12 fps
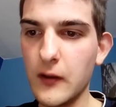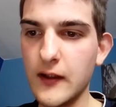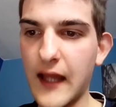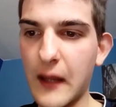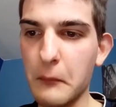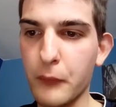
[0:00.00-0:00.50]

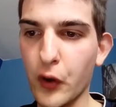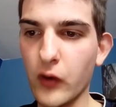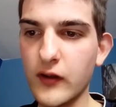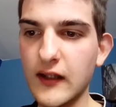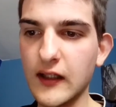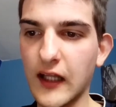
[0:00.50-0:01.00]
yet
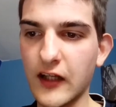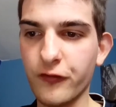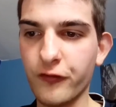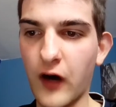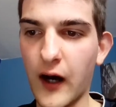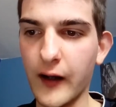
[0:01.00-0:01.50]
burning like
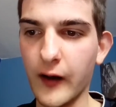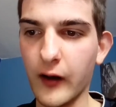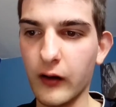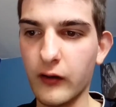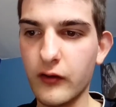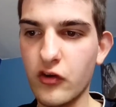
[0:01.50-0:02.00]

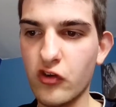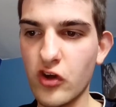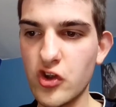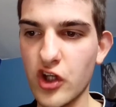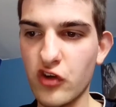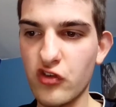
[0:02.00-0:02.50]
fire,
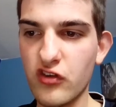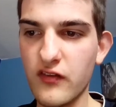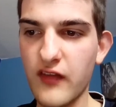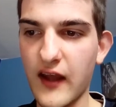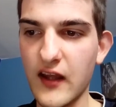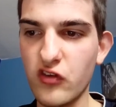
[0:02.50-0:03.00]

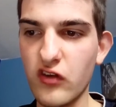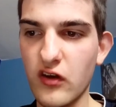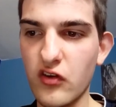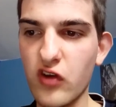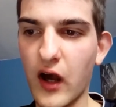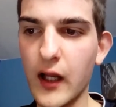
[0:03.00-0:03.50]
suggesting that his
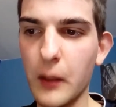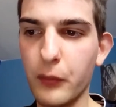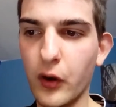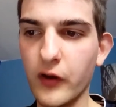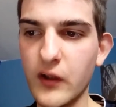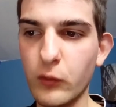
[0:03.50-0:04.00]
entire
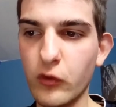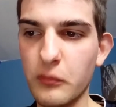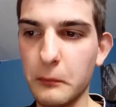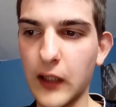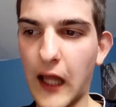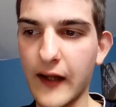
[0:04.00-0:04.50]
body was
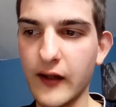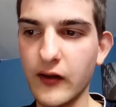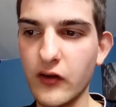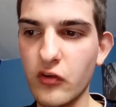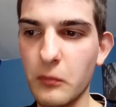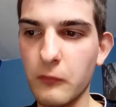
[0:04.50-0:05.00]

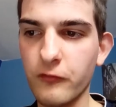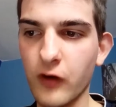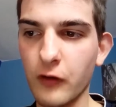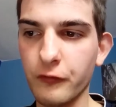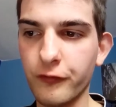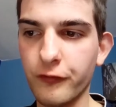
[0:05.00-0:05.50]
blackened
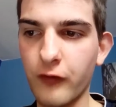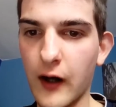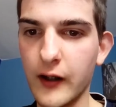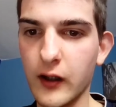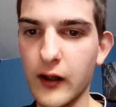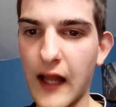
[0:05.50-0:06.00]
from
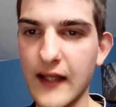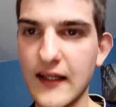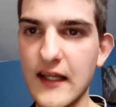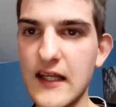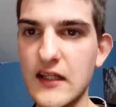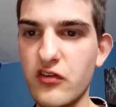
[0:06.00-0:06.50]
fire and
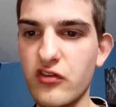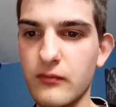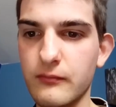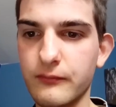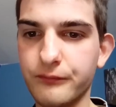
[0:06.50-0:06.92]
heat.